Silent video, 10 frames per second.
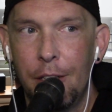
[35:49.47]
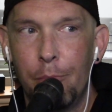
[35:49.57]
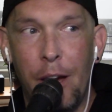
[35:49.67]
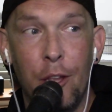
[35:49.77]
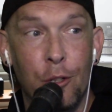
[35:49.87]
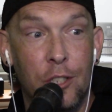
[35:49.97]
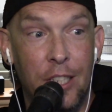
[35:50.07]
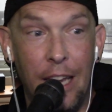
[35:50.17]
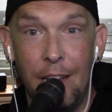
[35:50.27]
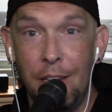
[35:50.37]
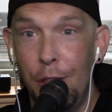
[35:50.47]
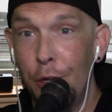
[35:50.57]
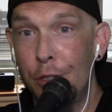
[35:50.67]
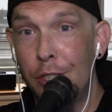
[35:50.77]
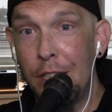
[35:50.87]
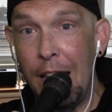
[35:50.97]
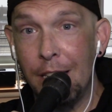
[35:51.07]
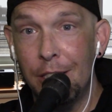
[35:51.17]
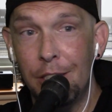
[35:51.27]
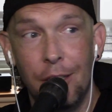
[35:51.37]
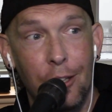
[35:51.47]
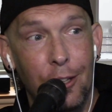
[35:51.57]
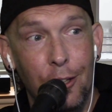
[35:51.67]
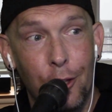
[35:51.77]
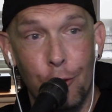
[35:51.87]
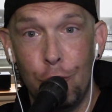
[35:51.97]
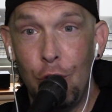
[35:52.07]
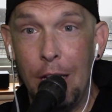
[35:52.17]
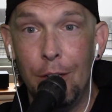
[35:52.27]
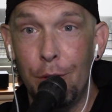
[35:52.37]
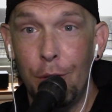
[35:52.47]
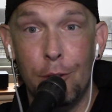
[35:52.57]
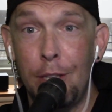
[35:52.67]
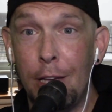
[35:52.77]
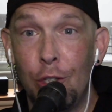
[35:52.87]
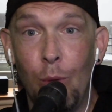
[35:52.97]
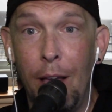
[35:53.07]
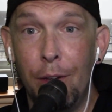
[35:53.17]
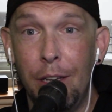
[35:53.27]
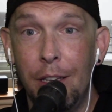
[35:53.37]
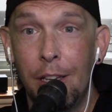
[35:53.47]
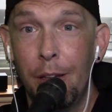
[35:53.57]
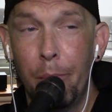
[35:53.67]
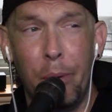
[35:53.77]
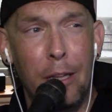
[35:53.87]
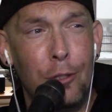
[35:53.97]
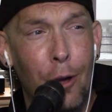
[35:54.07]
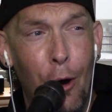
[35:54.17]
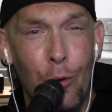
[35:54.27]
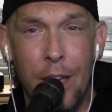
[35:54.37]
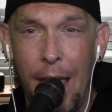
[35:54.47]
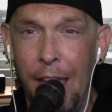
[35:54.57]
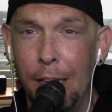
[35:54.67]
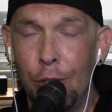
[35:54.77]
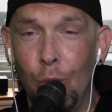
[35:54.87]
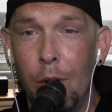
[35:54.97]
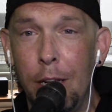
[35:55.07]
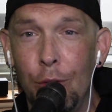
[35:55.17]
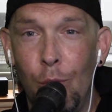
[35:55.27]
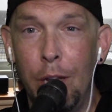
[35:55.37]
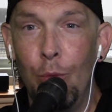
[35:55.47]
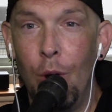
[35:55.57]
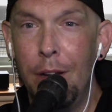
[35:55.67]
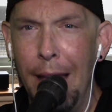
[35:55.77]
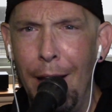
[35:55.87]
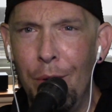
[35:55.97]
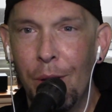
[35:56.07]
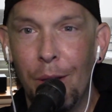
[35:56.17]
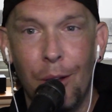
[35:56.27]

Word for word: by their skin, their sex, their gender, their sexuality, but it's okay in twenty twenty-one now?